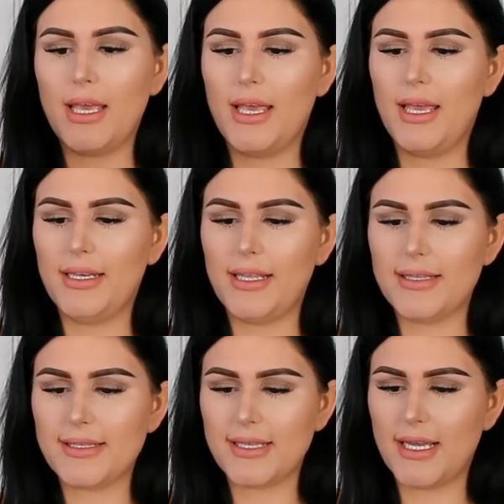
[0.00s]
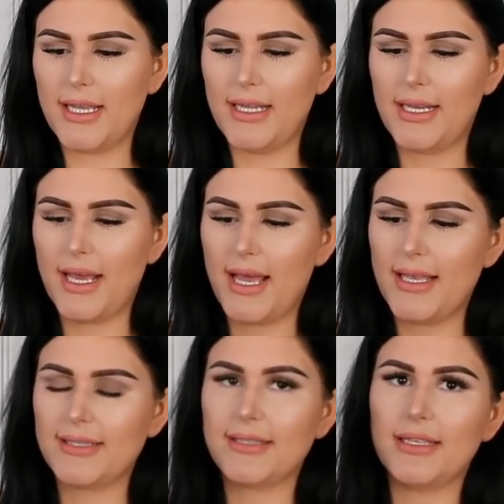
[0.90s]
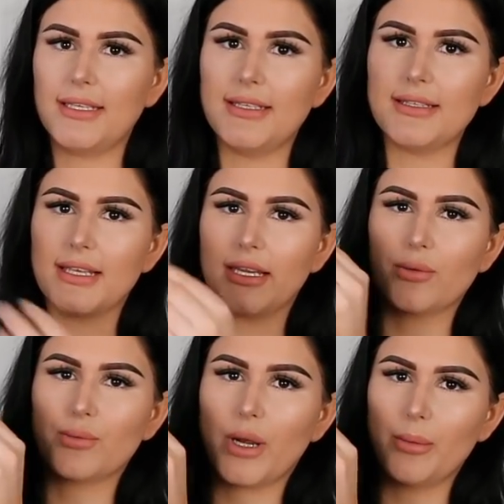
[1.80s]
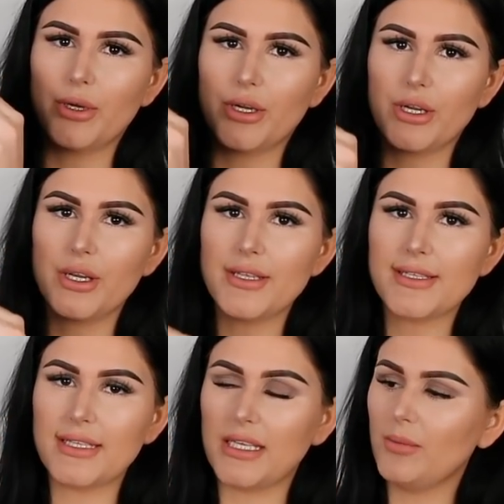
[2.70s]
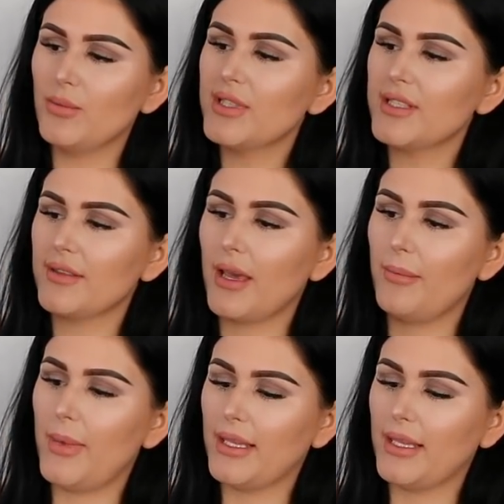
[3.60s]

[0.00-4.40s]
And inside it has these like rubber seams that